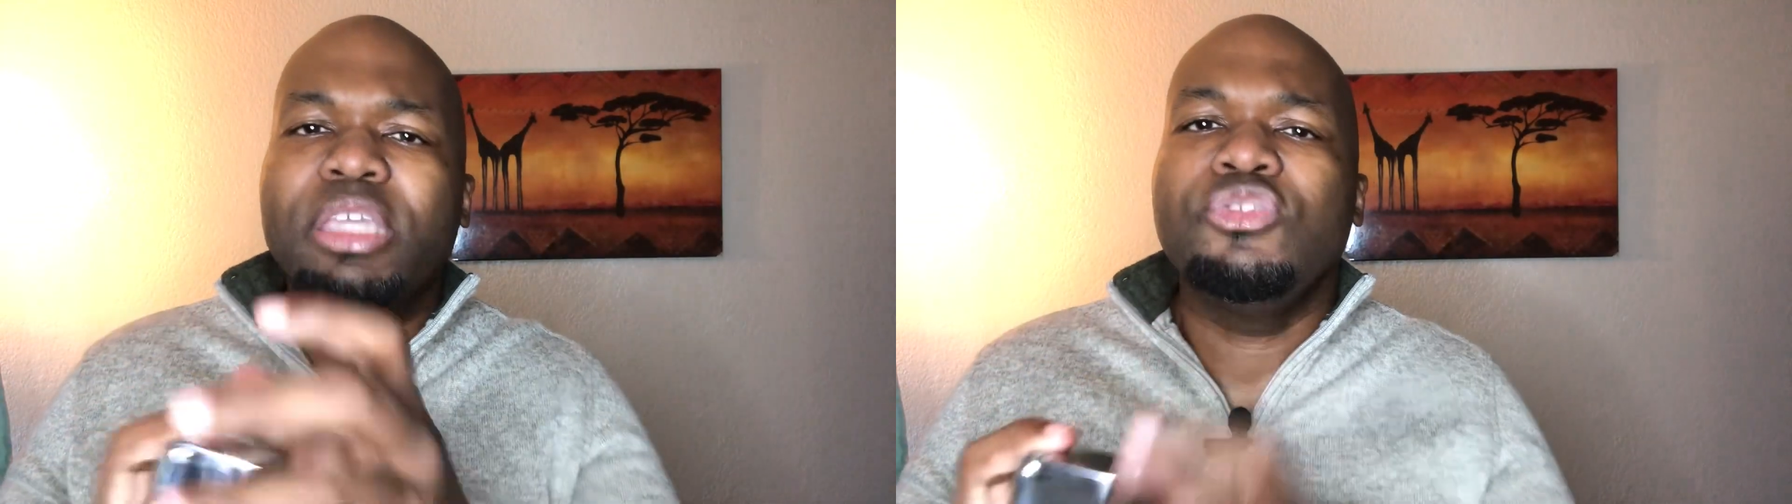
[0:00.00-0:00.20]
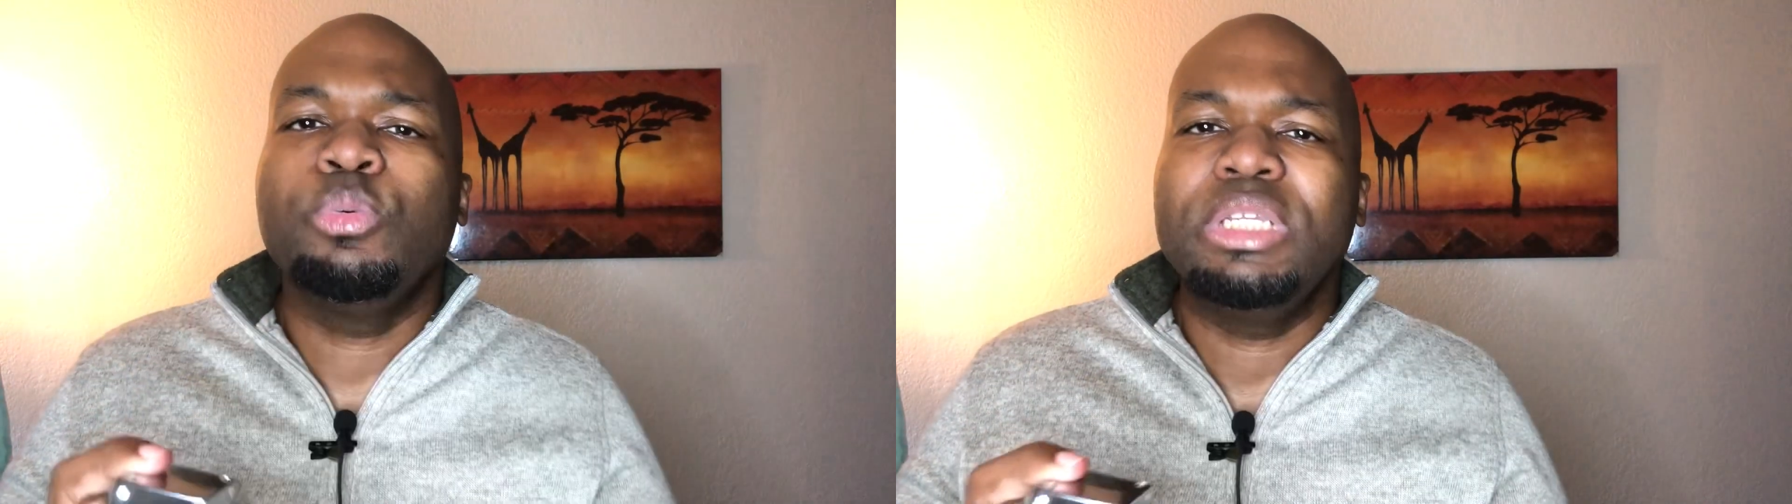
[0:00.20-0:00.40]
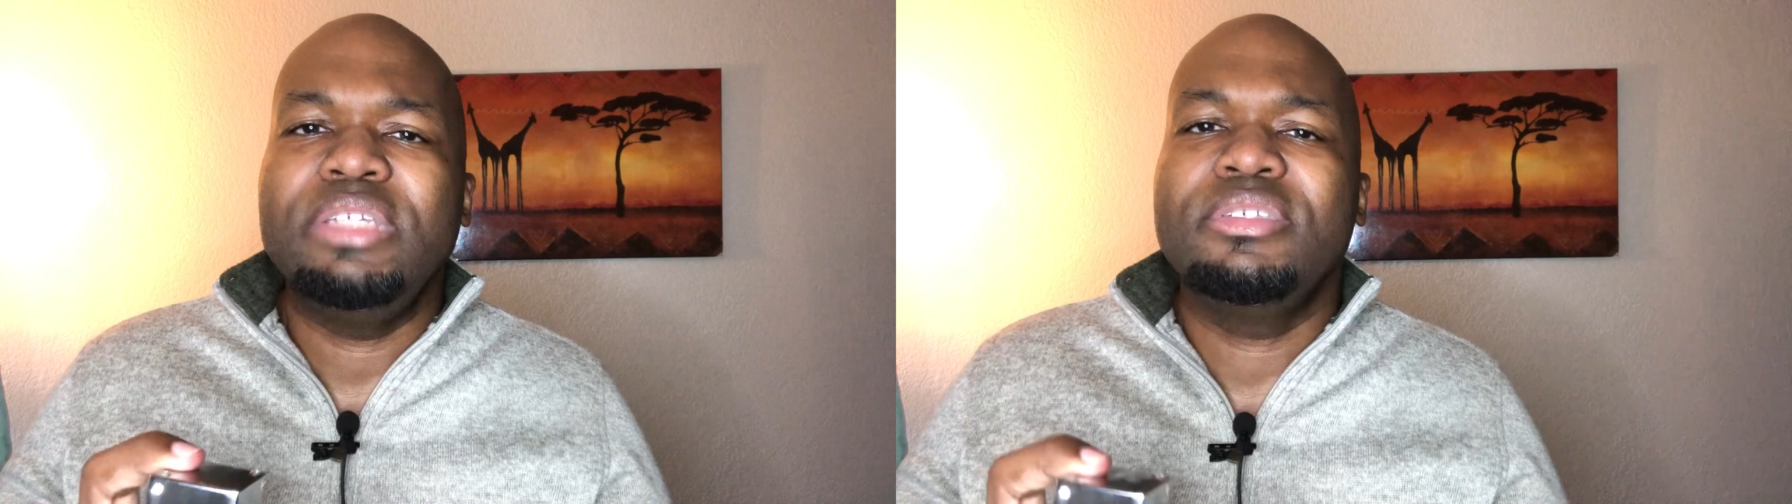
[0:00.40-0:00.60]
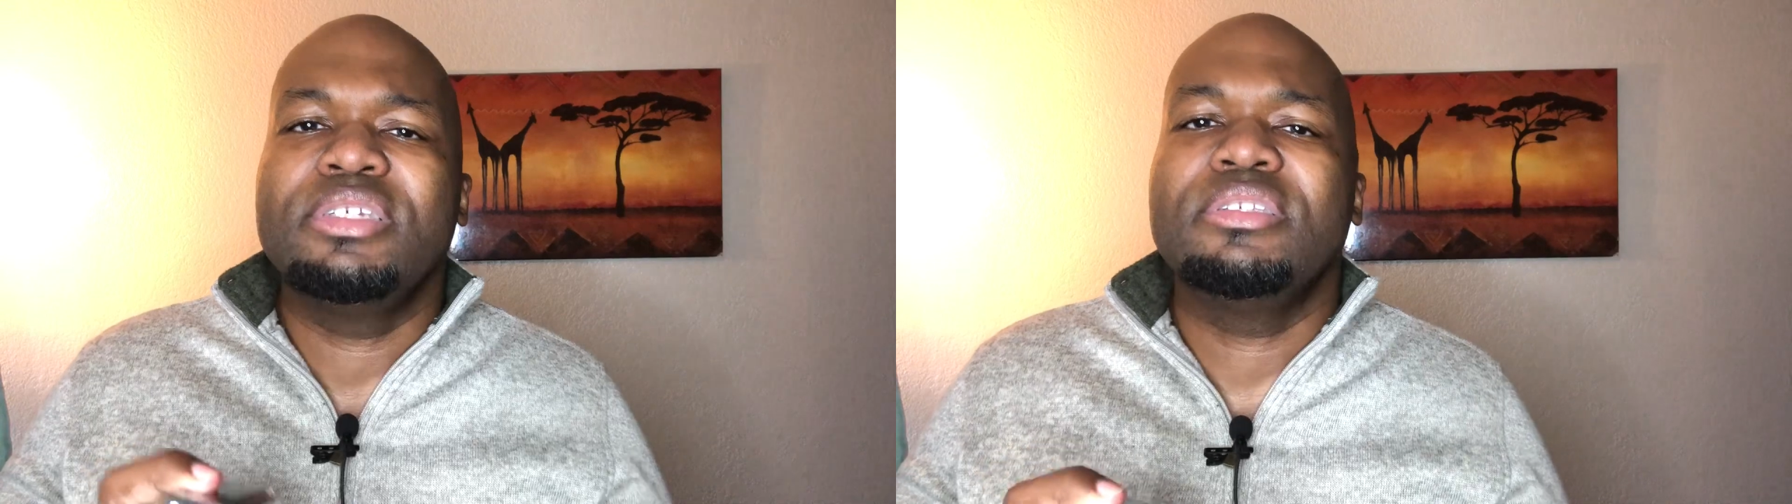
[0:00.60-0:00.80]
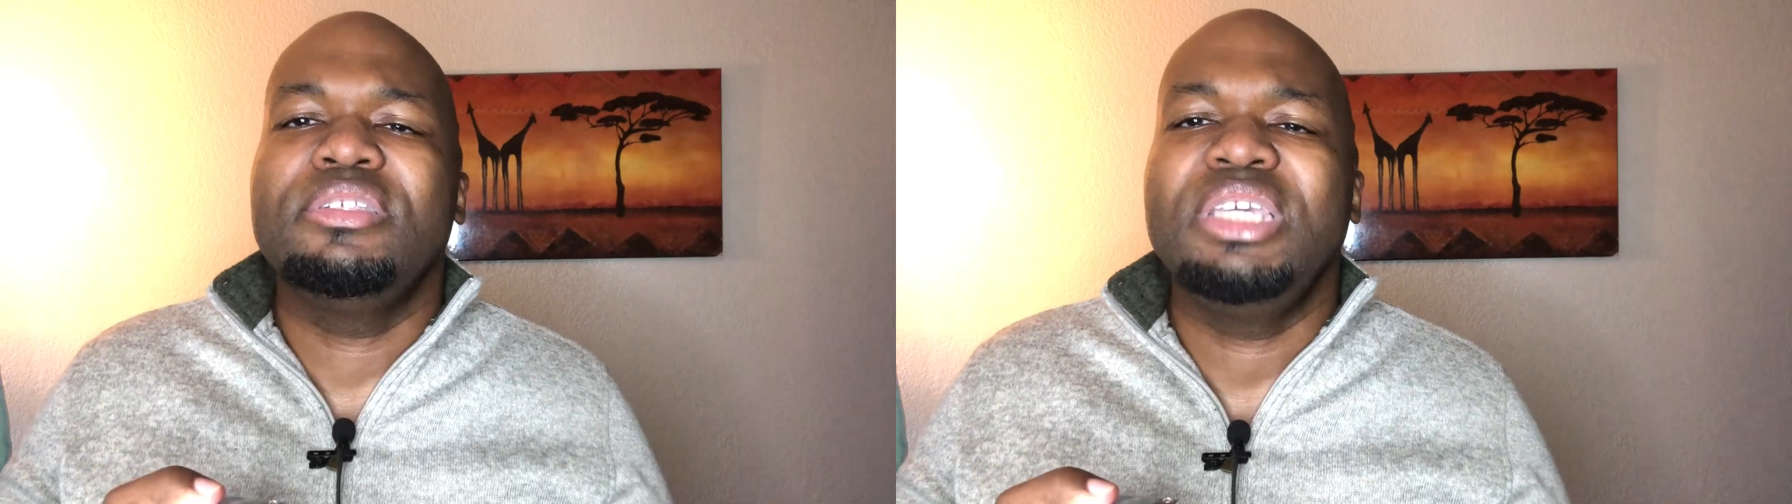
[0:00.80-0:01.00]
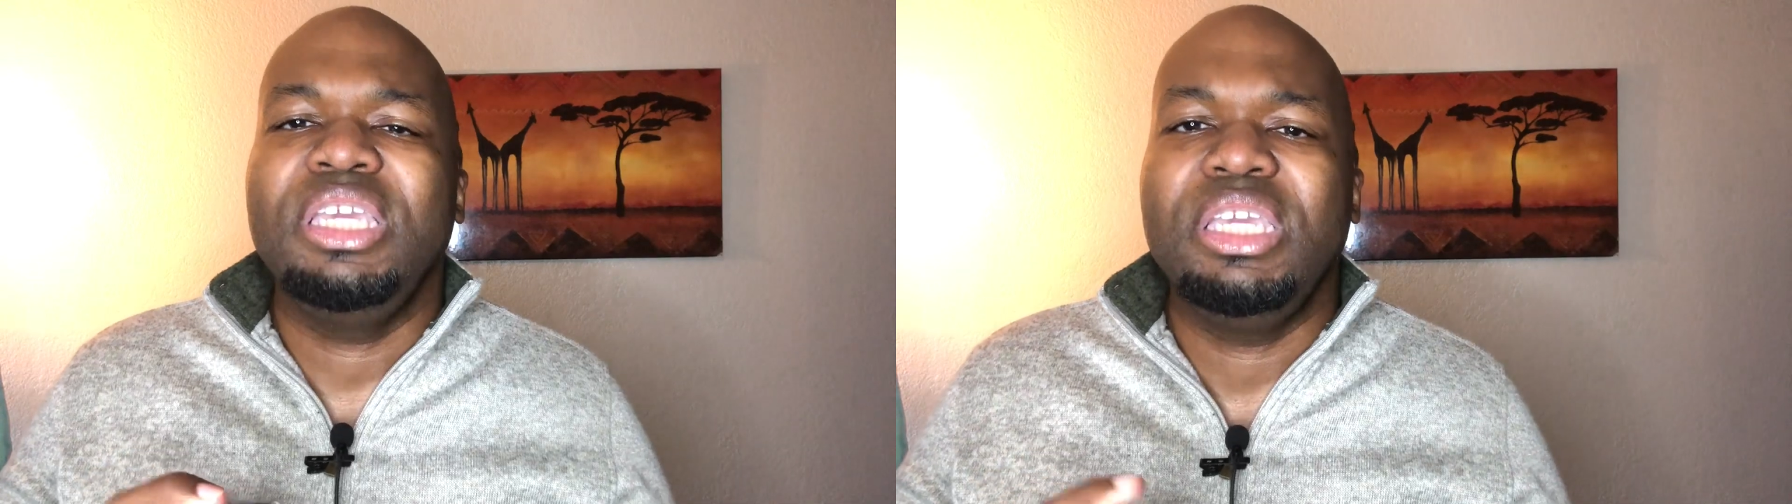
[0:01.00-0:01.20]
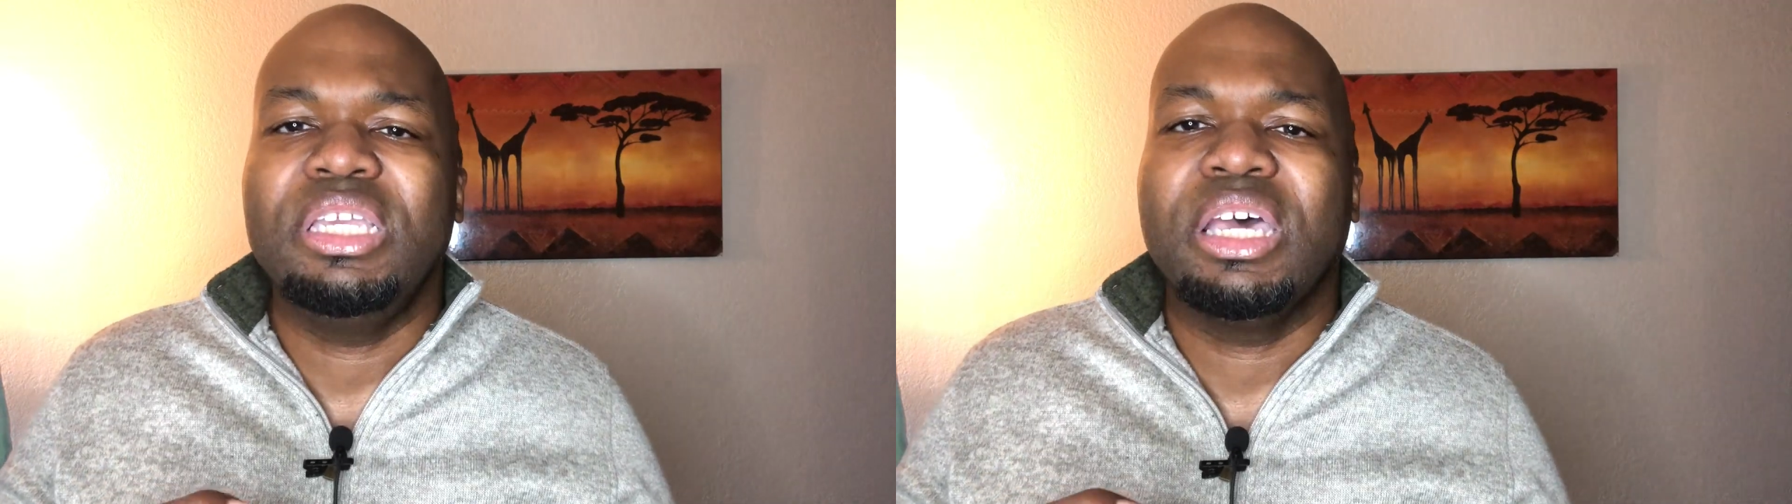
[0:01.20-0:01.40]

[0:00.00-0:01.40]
in 2016,